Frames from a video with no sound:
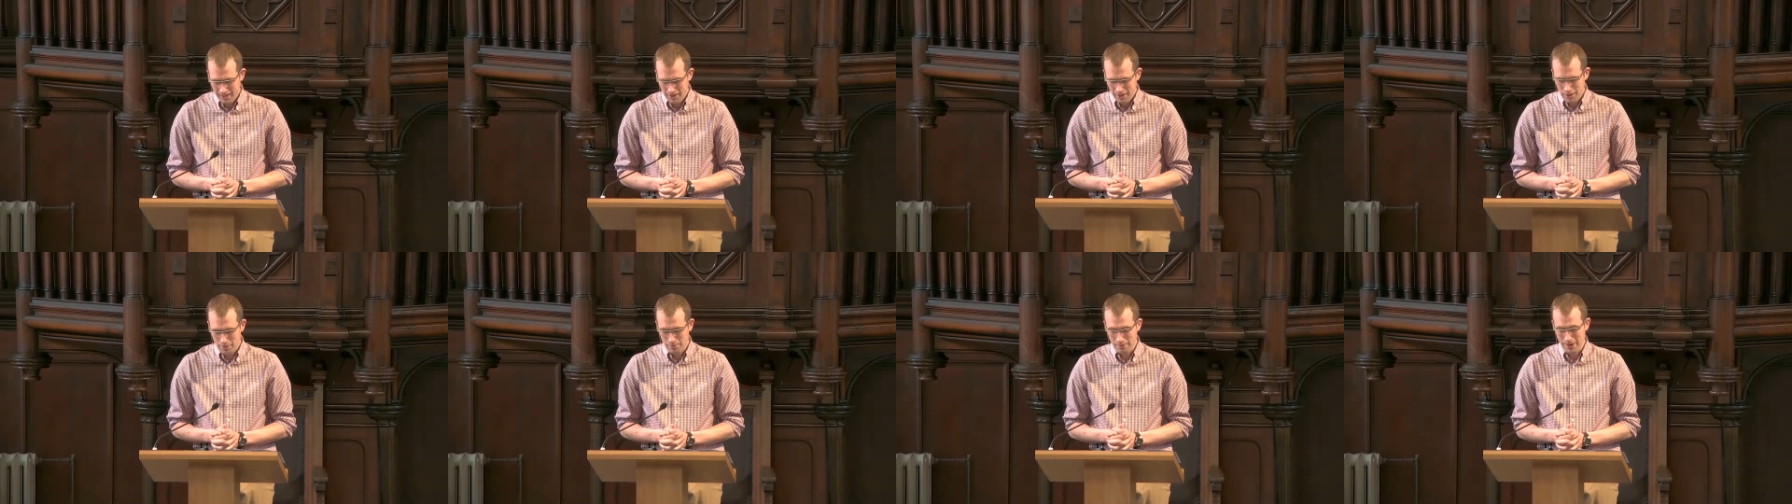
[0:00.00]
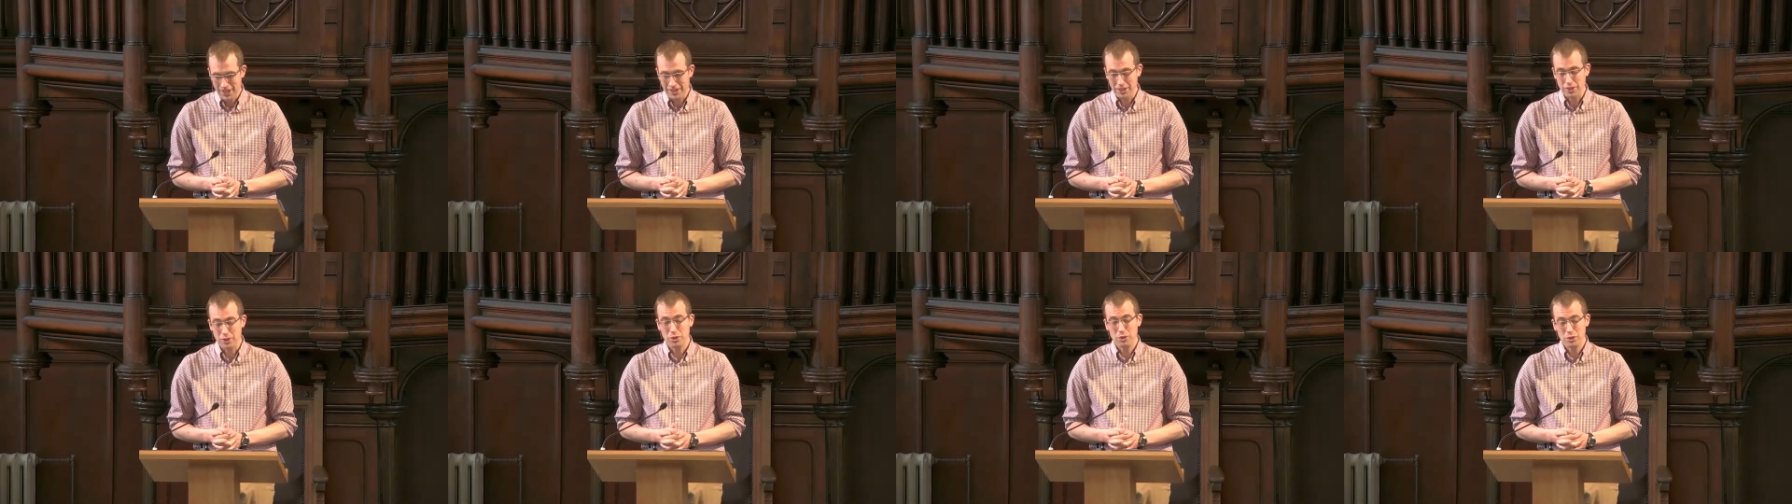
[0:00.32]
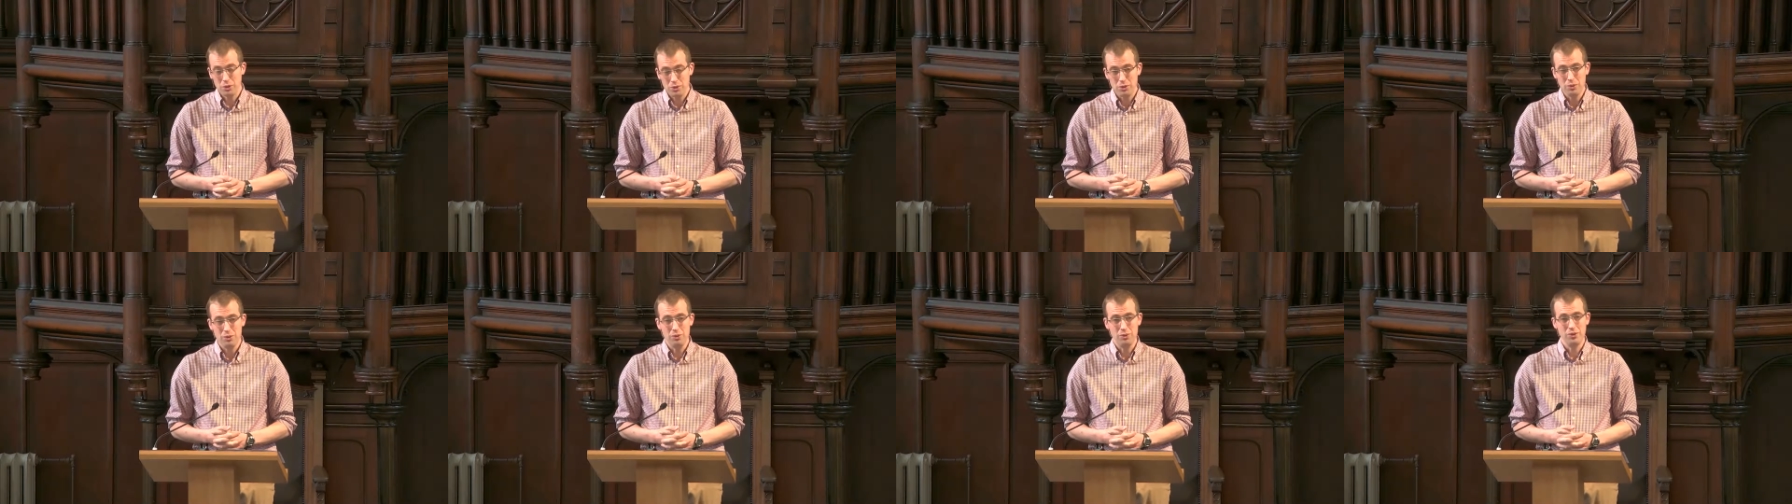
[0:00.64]
no matter
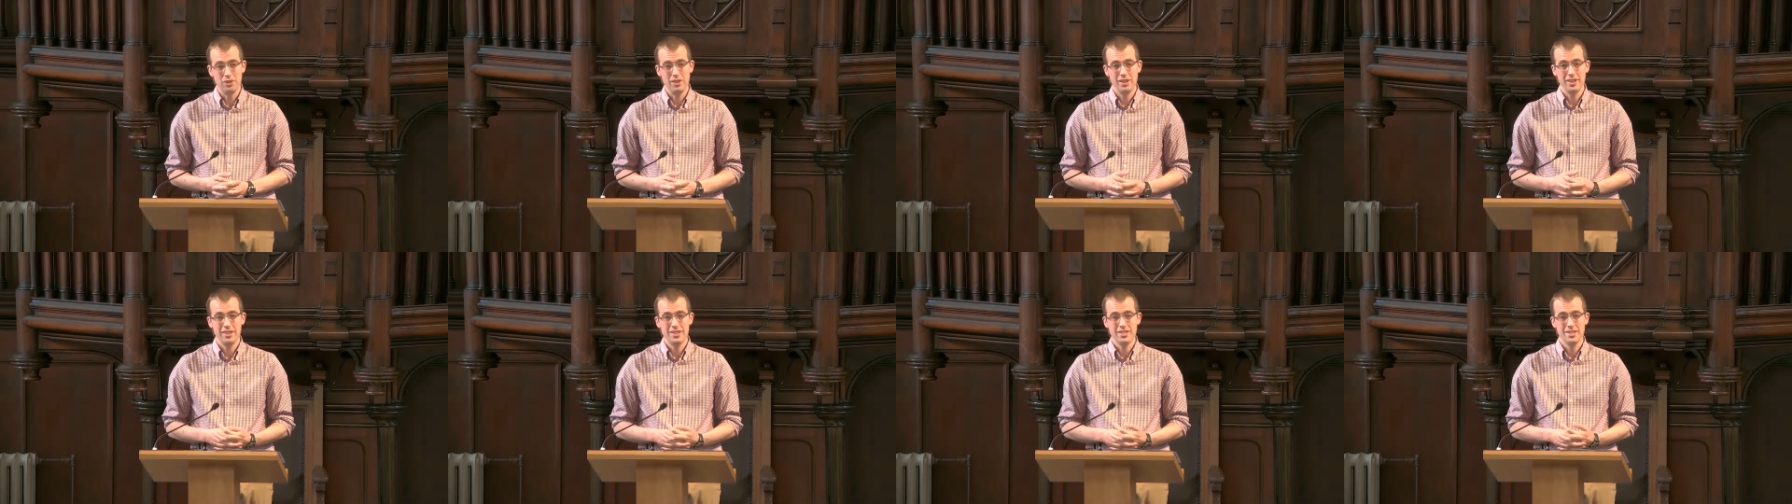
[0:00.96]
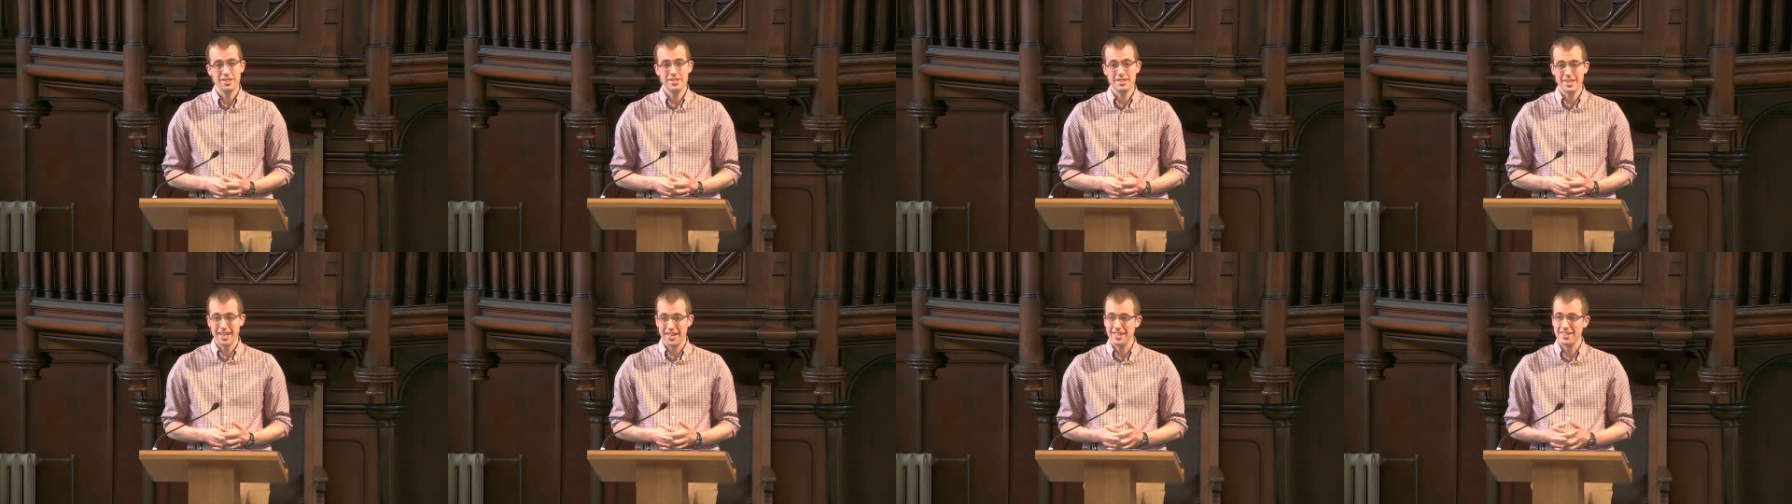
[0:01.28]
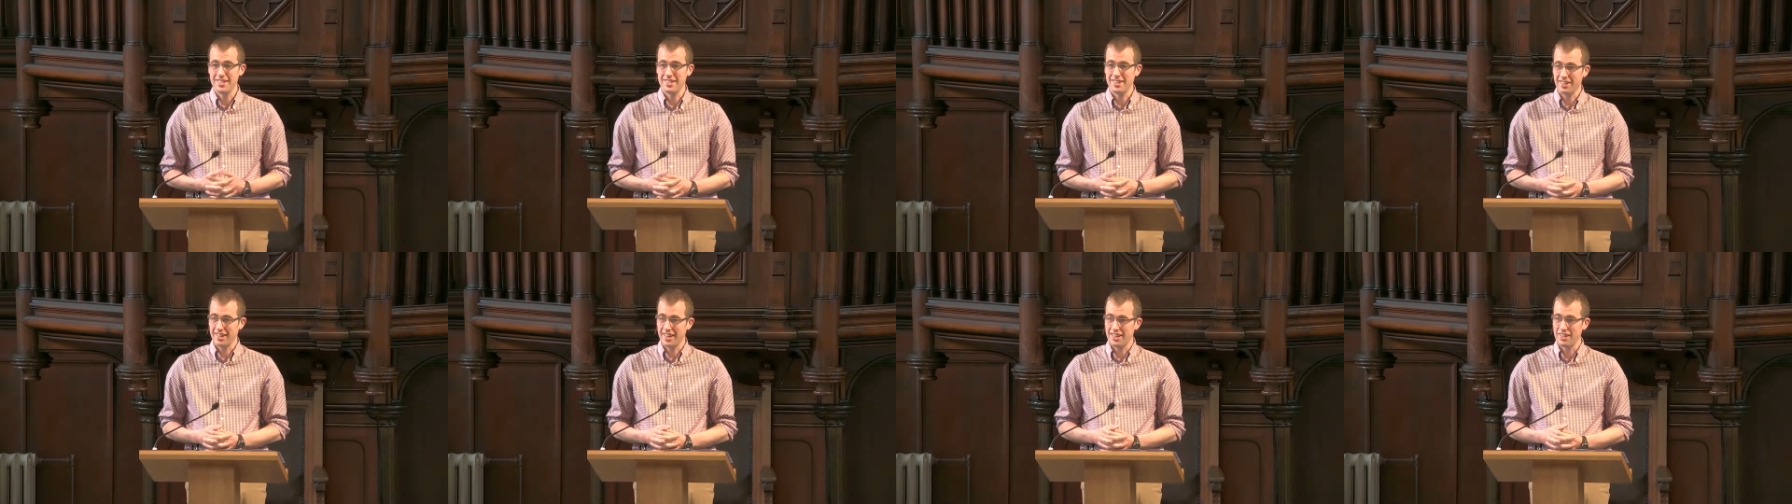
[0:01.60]
who
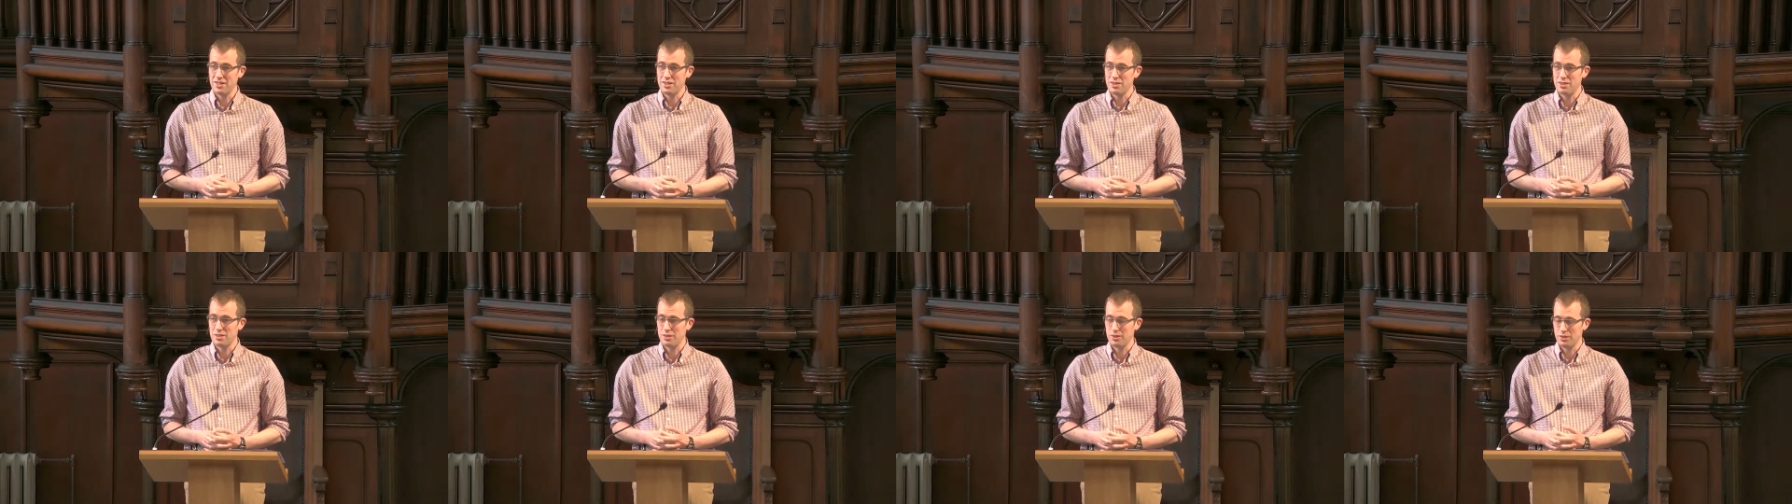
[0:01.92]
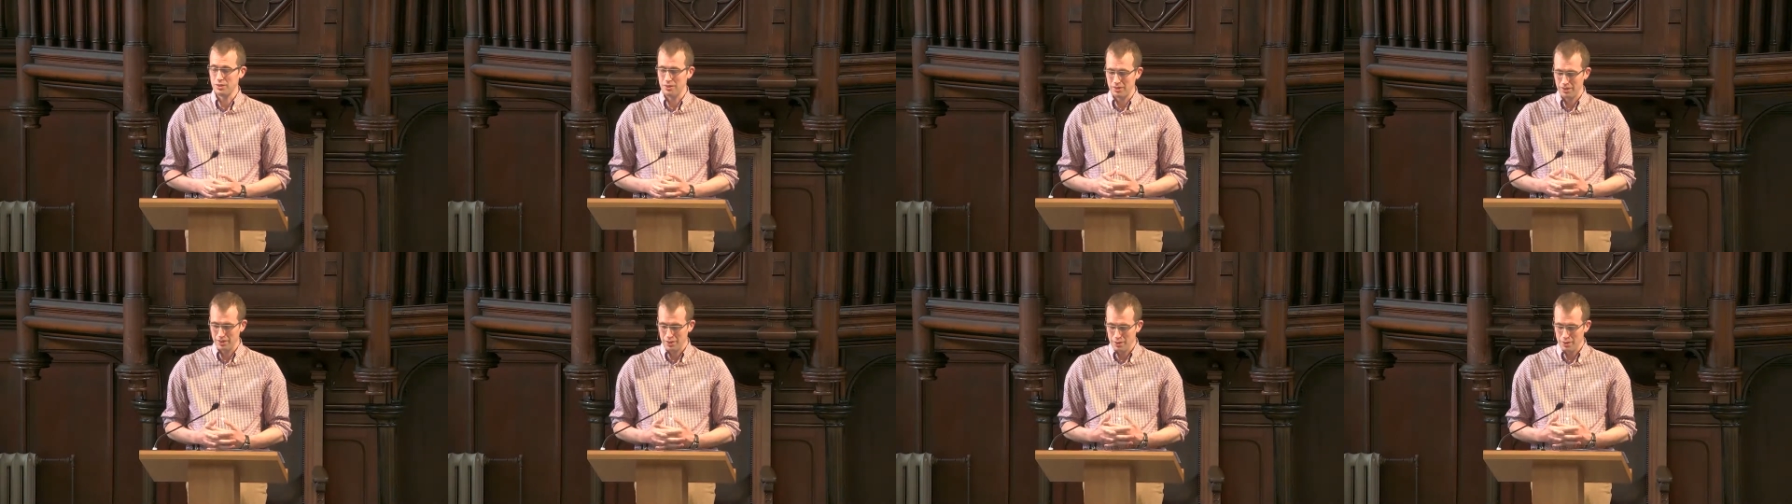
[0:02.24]
stands against you,